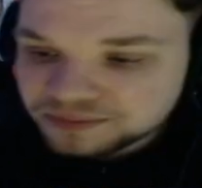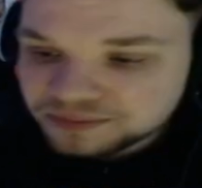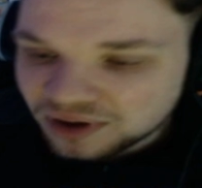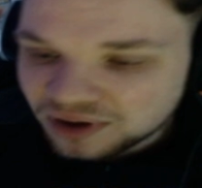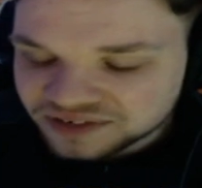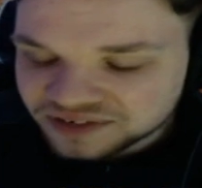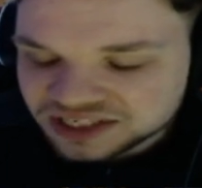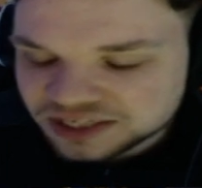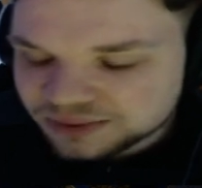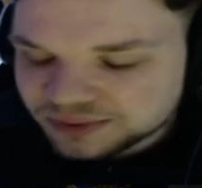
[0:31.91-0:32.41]
But
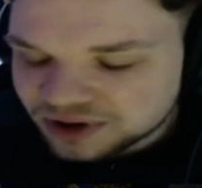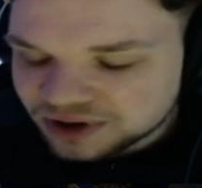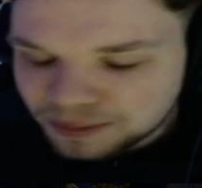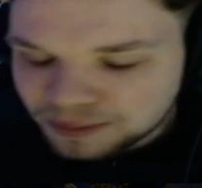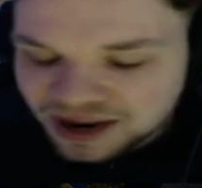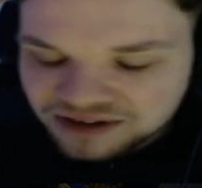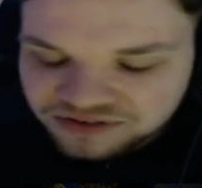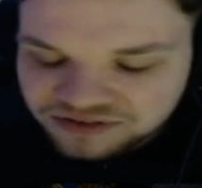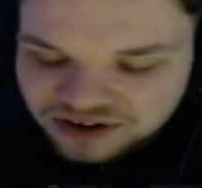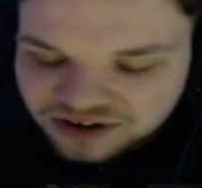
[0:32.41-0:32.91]
obviously we've got
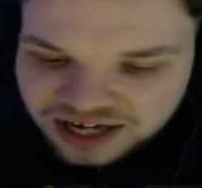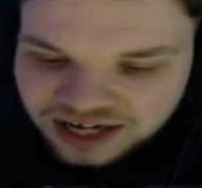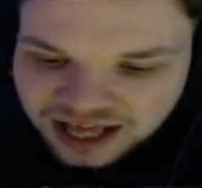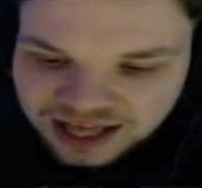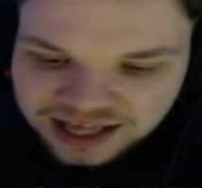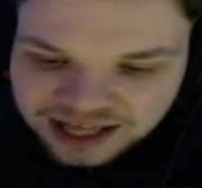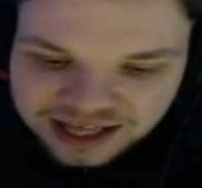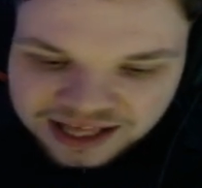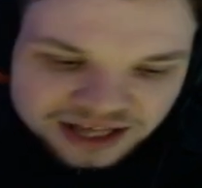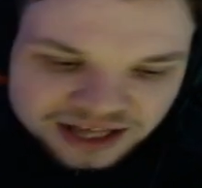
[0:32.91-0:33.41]
Black Friday
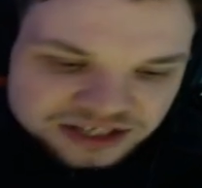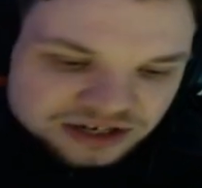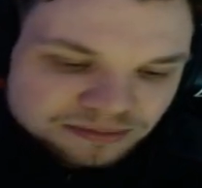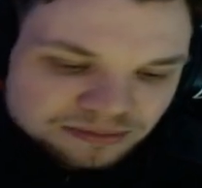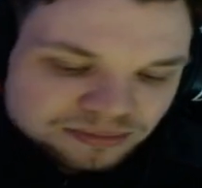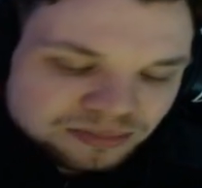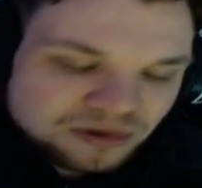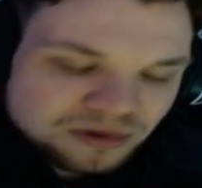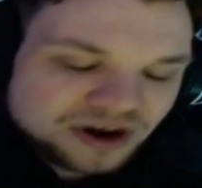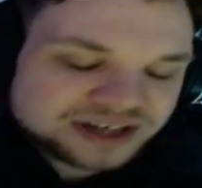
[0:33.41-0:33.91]
here, so
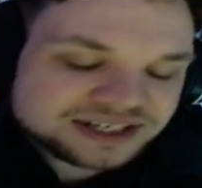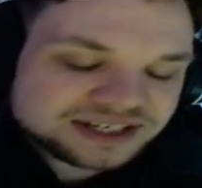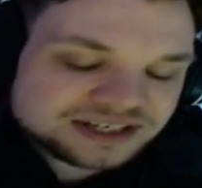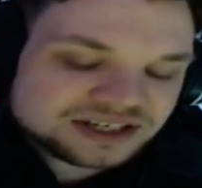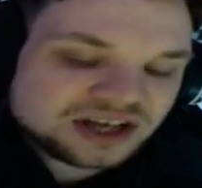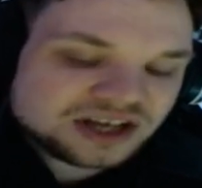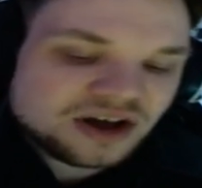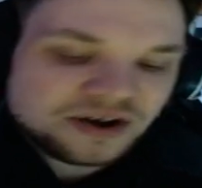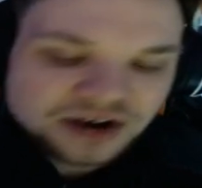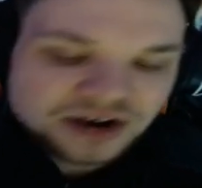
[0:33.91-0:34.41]
prices are
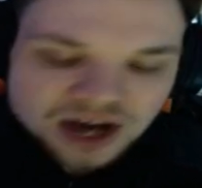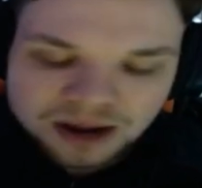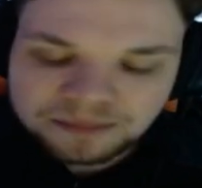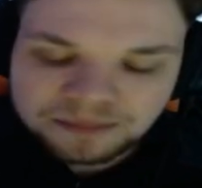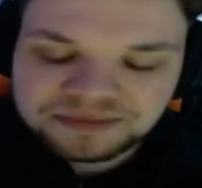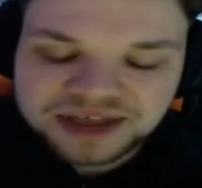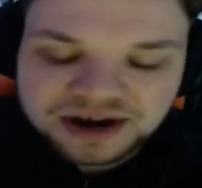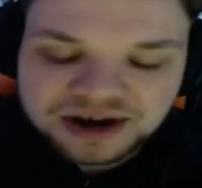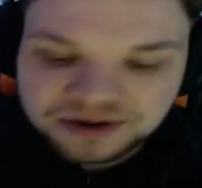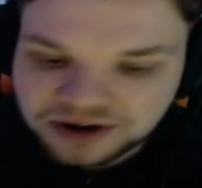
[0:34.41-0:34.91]
going up,
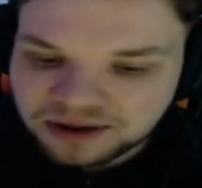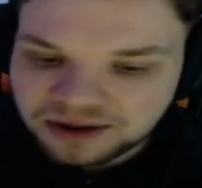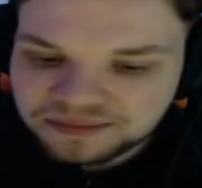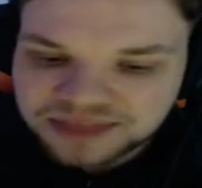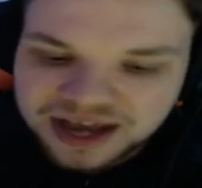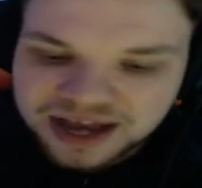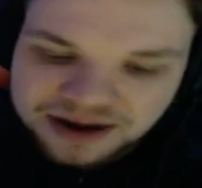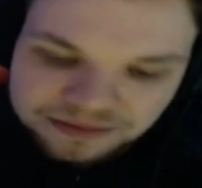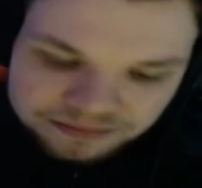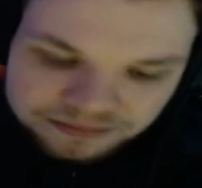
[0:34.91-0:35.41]

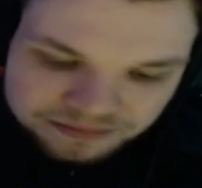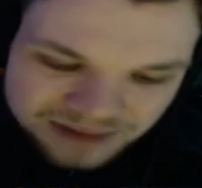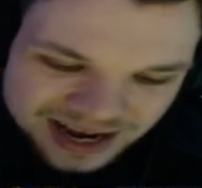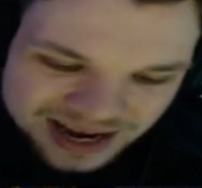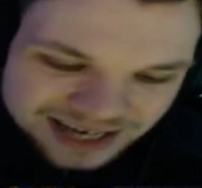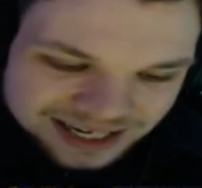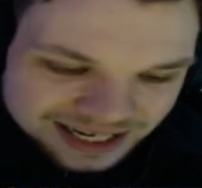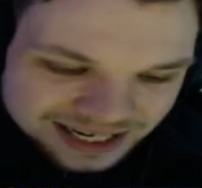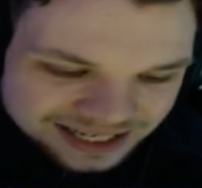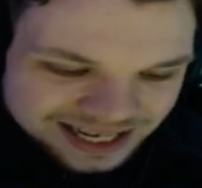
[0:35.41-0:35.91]
down,
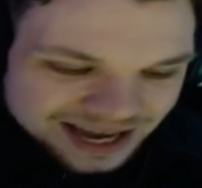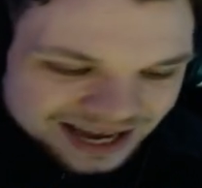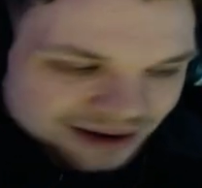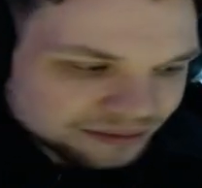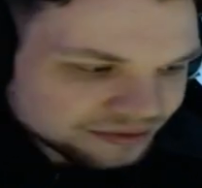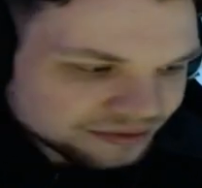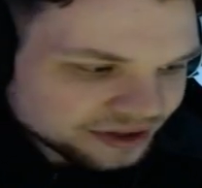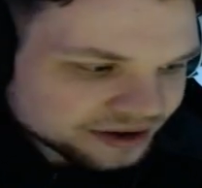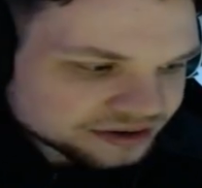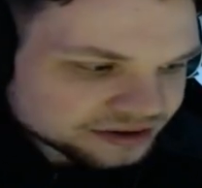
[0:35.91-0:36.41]
mainly
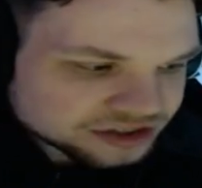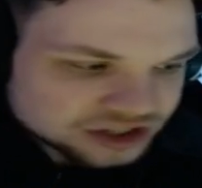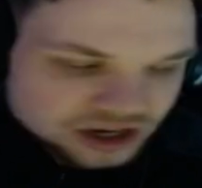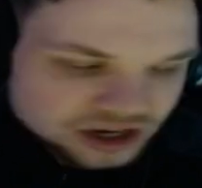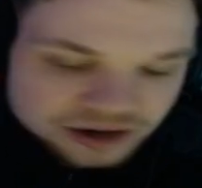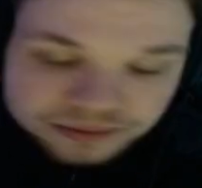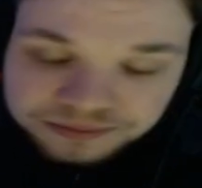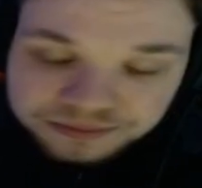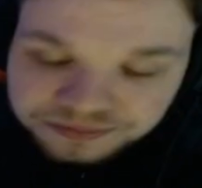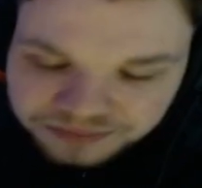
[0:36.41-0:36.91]
down though,
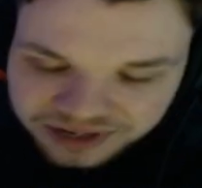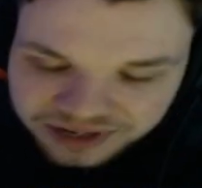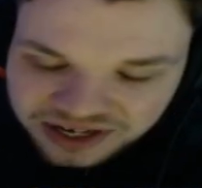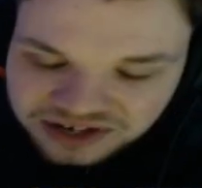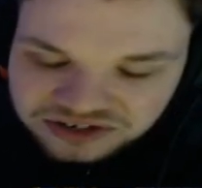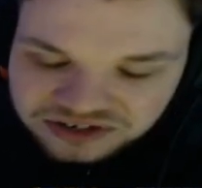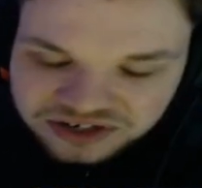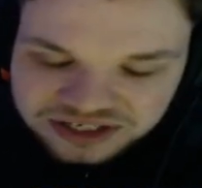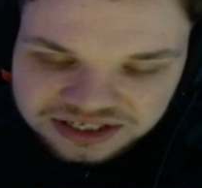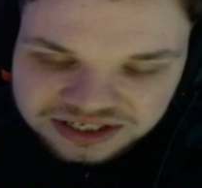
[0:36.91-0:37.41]
so be
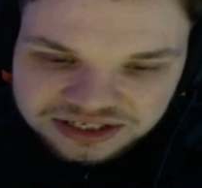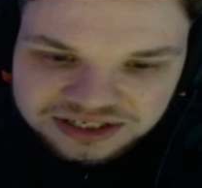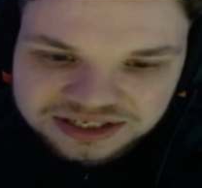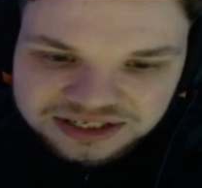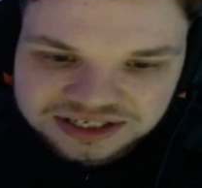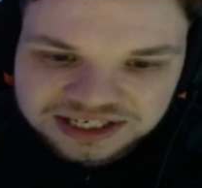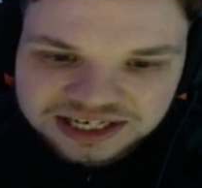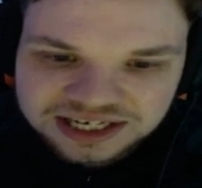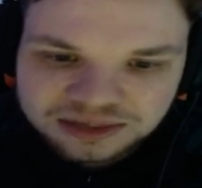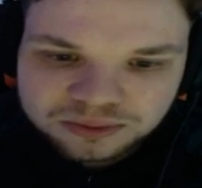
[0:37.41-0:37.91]
interesting to
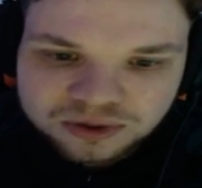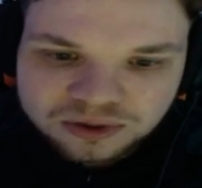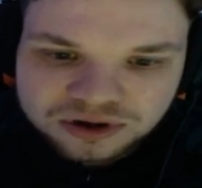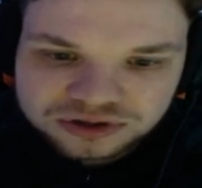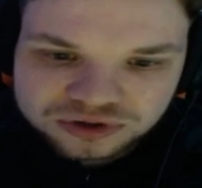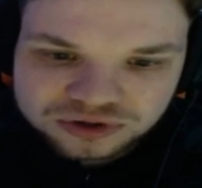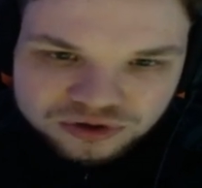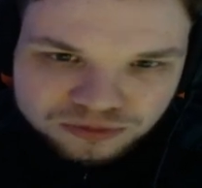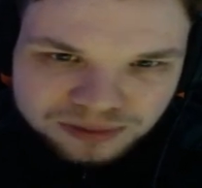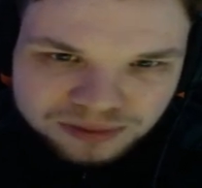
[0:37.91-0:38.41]
see what
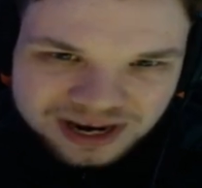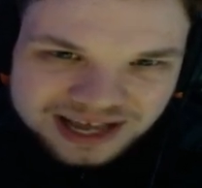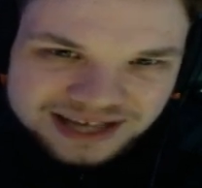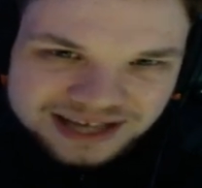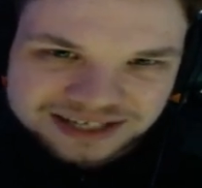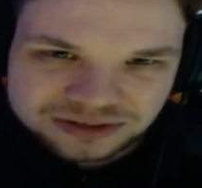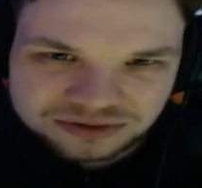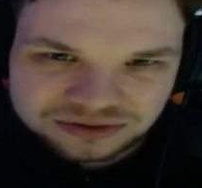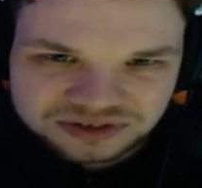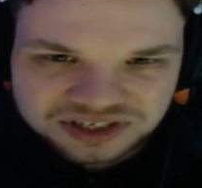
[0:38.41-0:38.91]
sort of
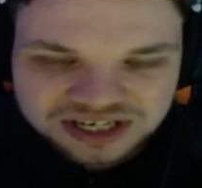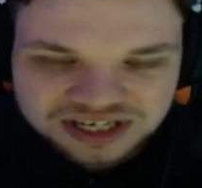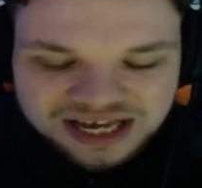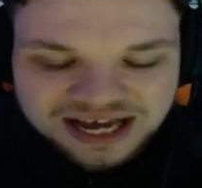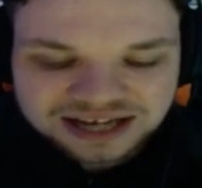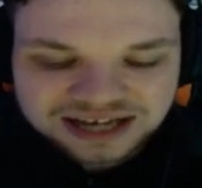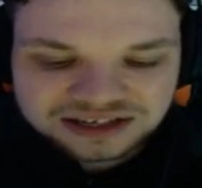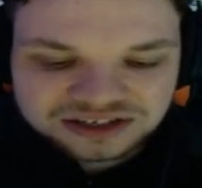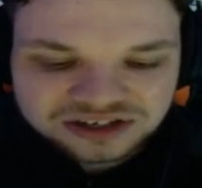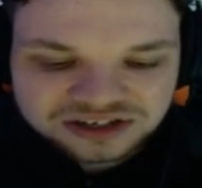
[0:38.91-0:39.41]
players will sit
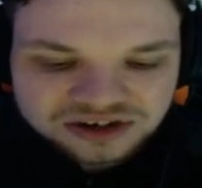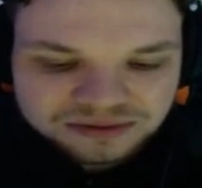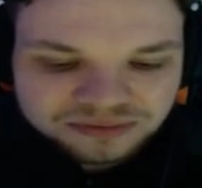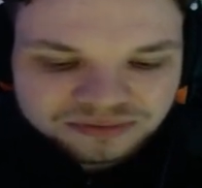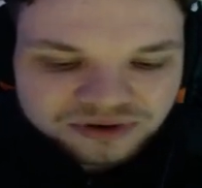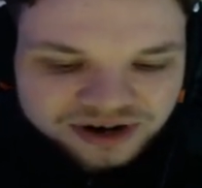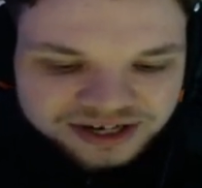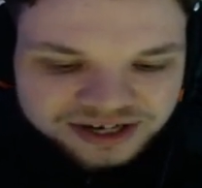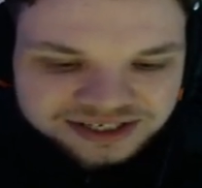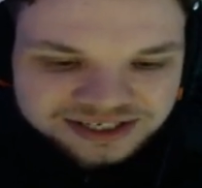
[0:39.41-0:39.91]
at certain
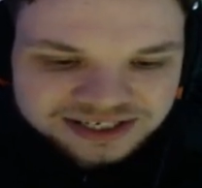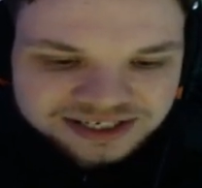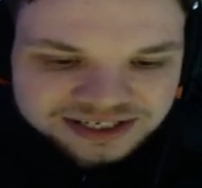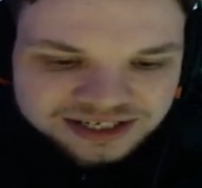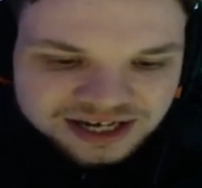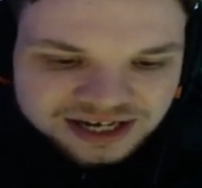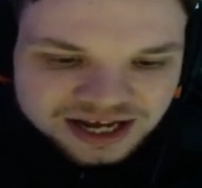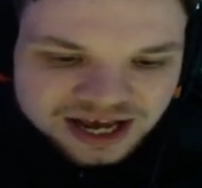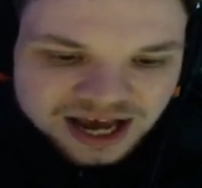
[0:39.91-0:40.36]
prices.